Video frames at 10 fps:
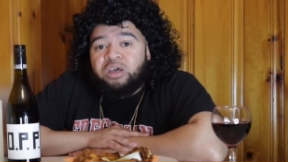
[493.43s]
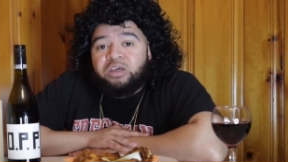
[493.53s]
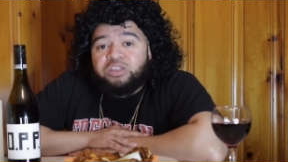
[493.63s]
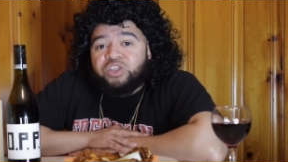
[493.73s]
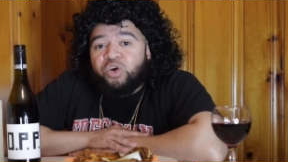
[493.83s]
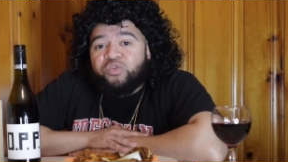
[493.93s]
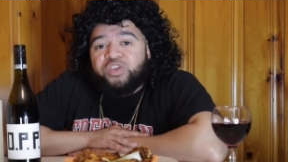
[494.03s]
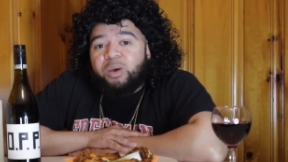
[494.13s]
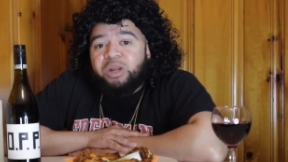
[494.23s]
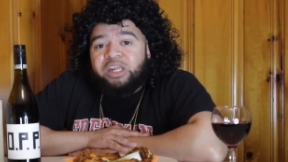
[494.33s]
So if
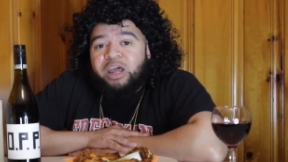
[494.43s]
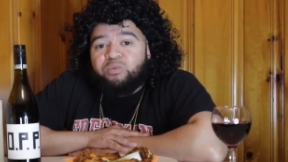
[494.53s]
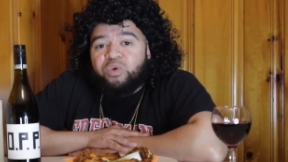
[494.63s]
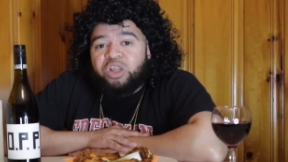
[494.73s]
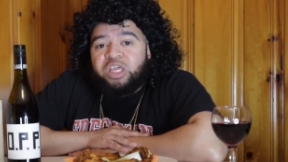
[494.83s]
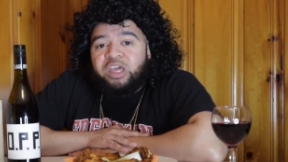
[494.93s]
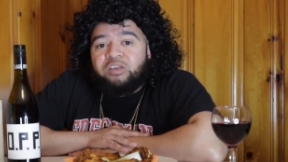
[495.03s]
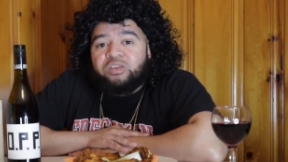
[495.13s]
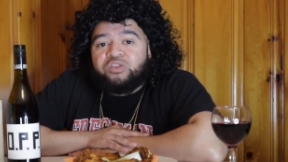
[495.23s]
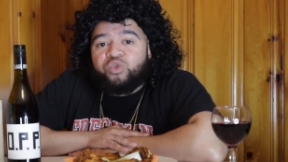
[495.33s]
somebody that really
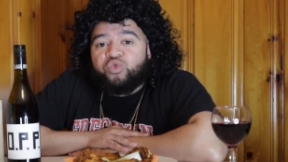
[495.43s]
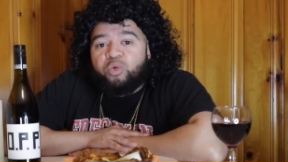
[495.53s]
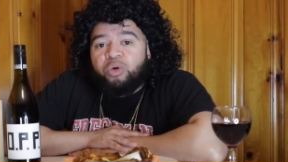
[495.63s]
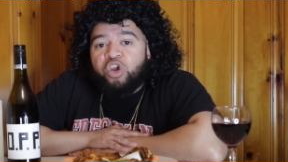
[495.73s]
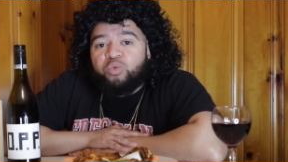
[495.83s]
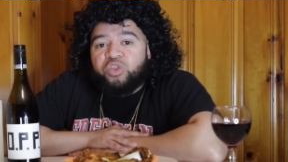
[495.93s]
isn't too familiar